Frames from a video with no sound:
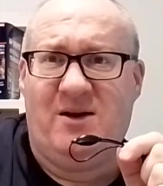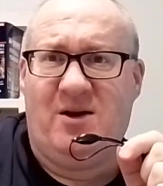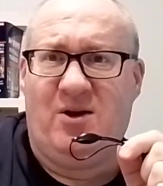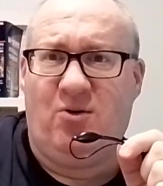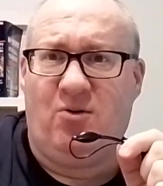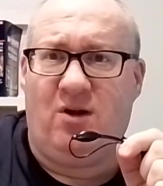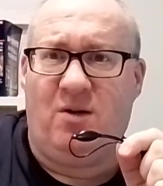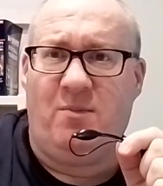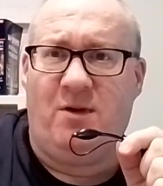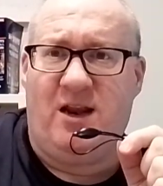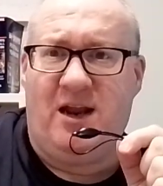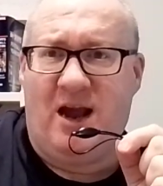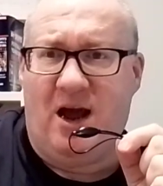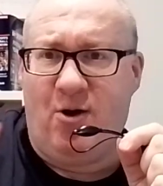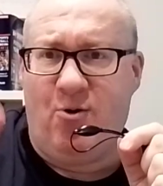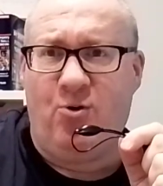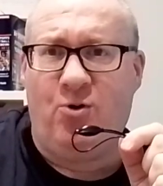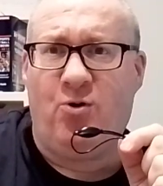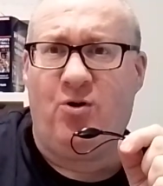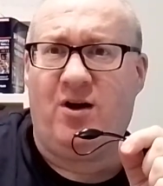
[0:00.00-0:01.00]
like Mary
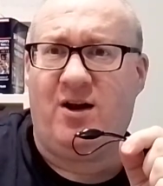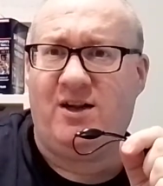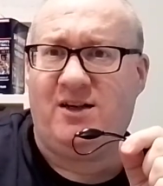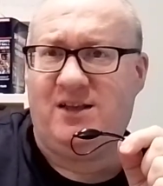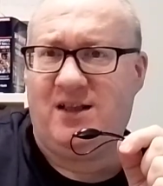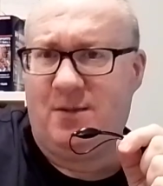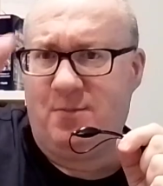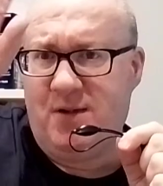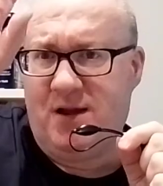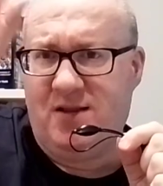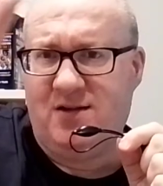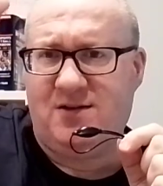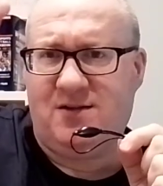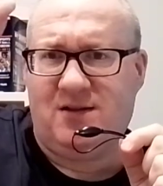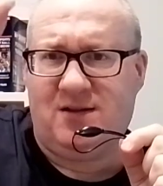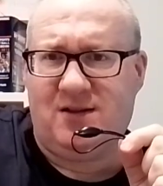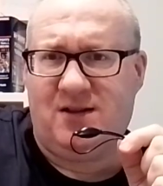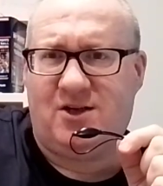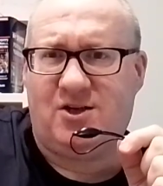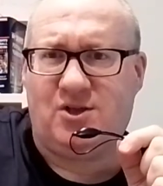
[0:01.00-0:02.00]
Hill and all that, I see
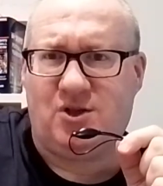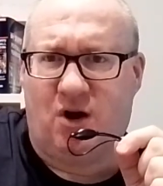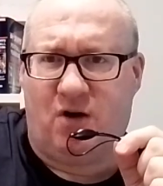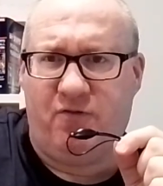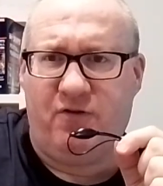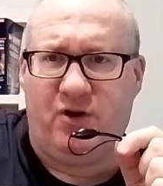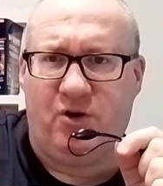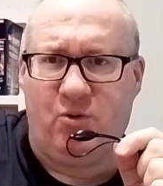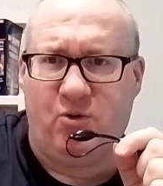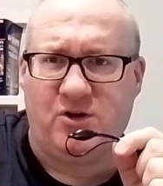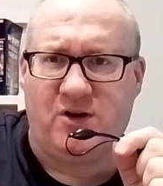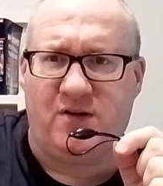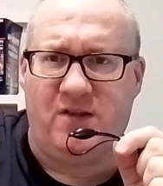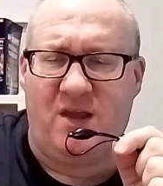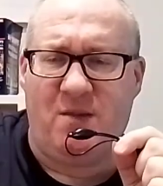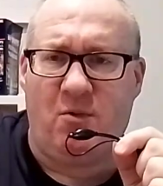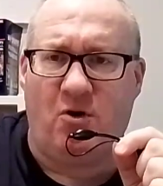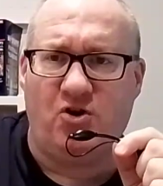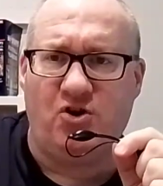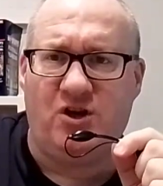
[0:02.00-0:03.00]
the stuff that goes into
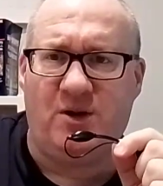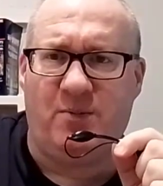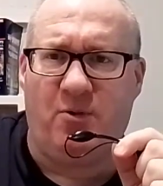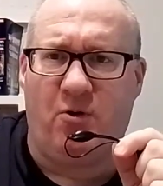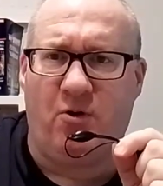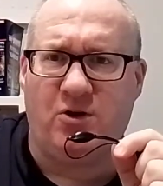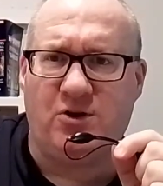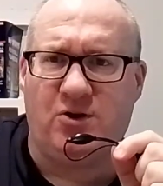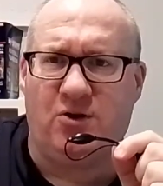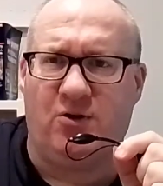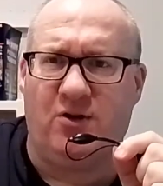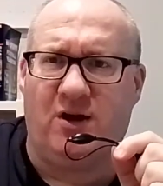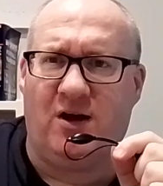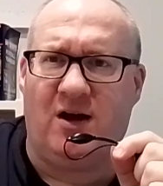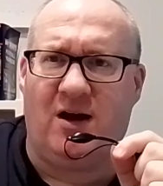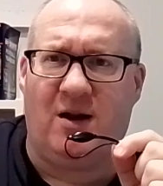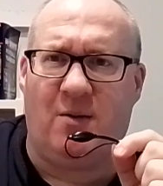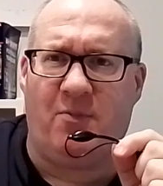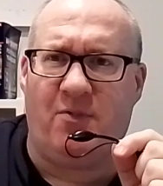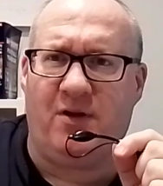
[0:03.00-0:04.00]
the munchie box and all
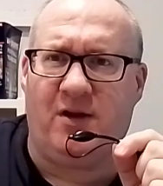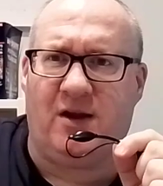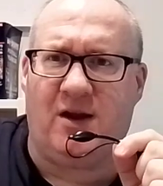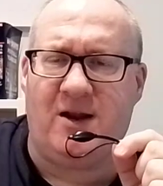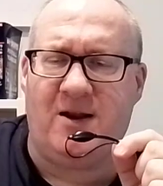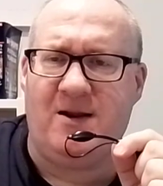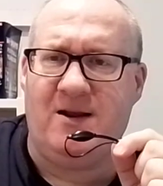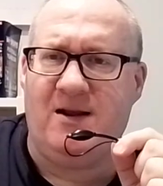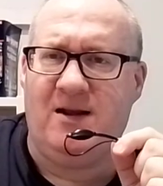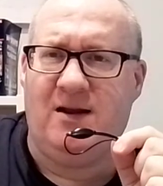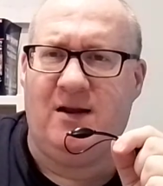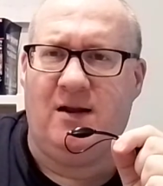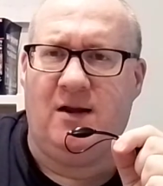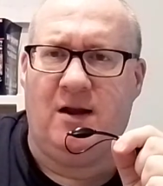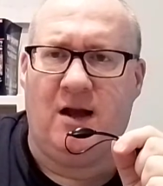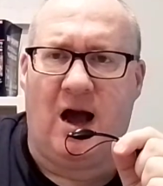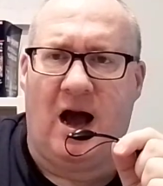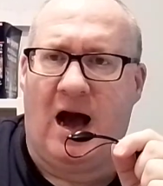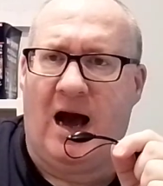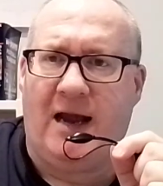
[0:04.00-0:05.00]
that. And I'm thinking,
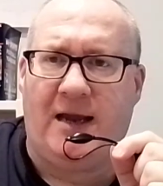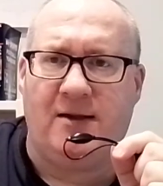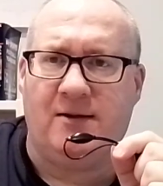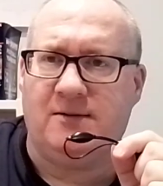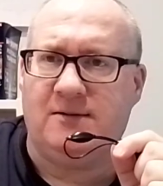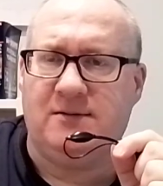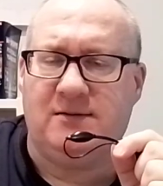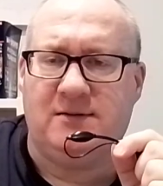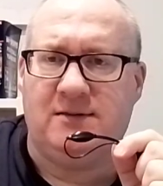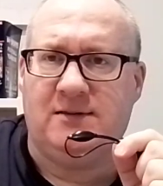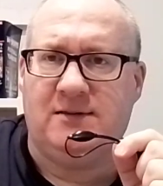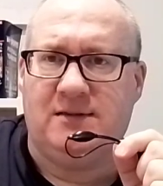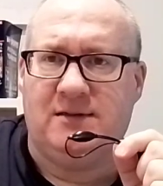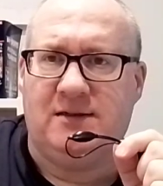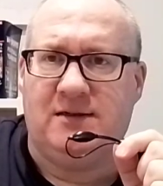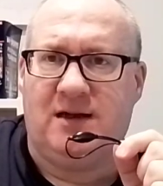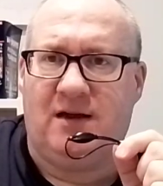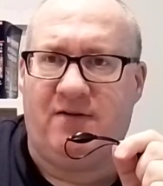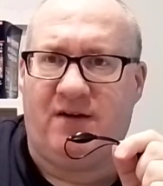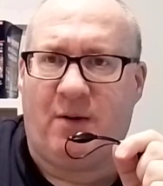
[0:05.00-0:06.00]
aye,
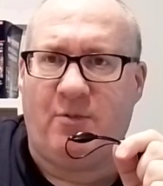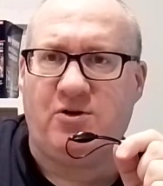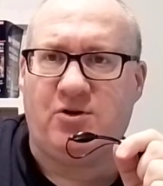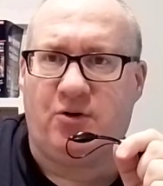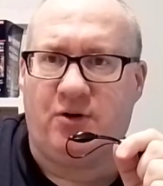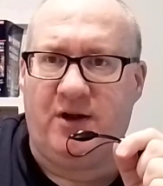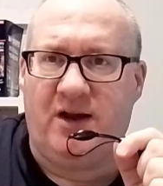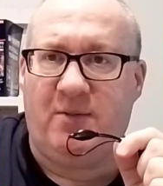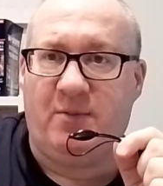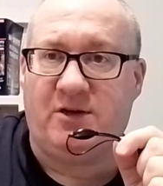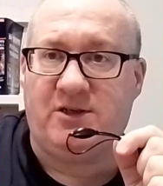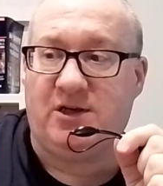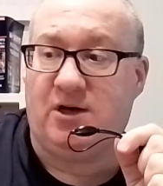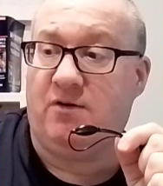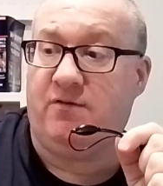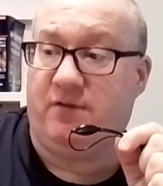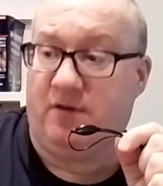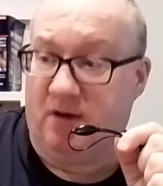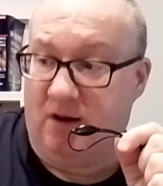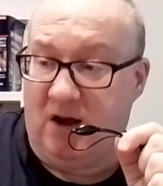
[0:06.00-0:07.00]
if I was going to end
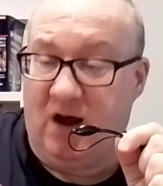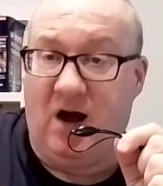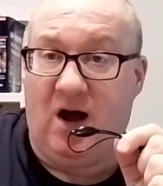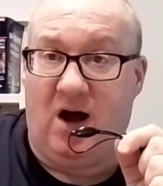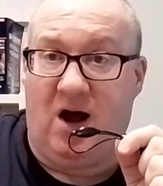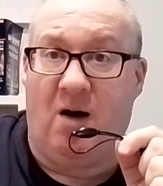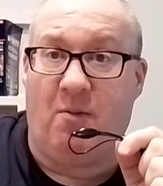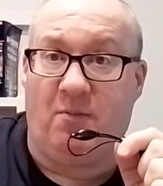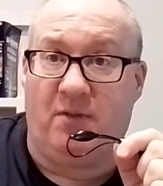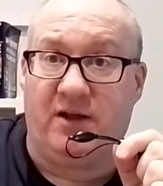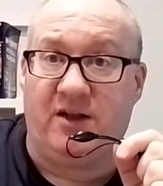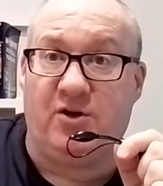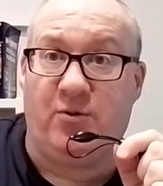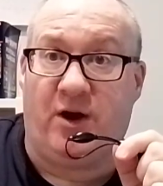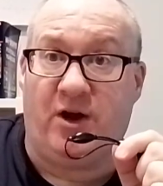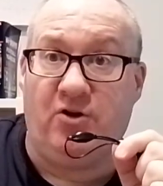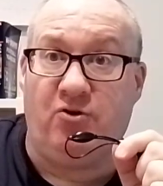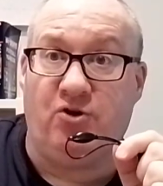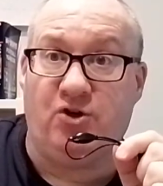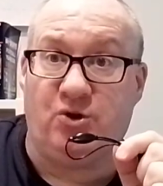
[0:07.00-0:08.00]
myself, I'm like
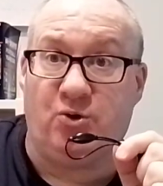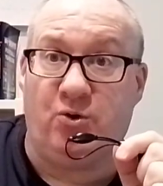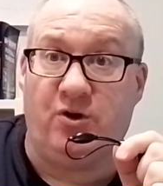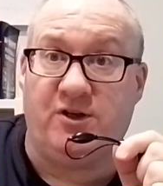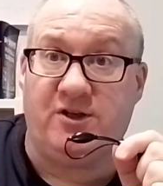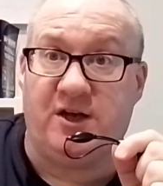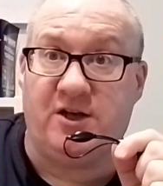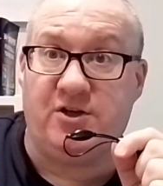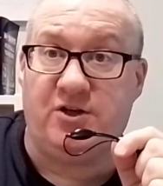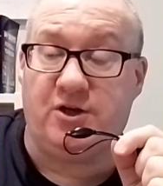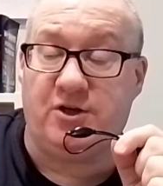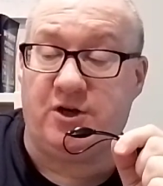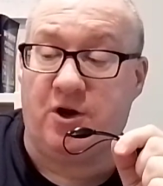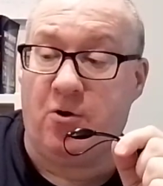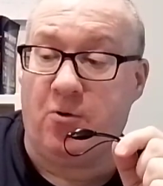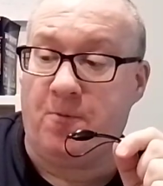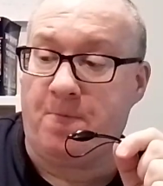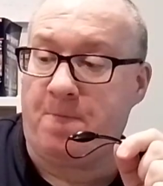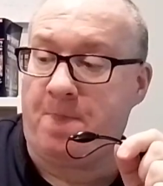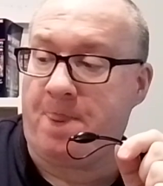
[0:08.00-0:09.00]
22 stone as it is just now.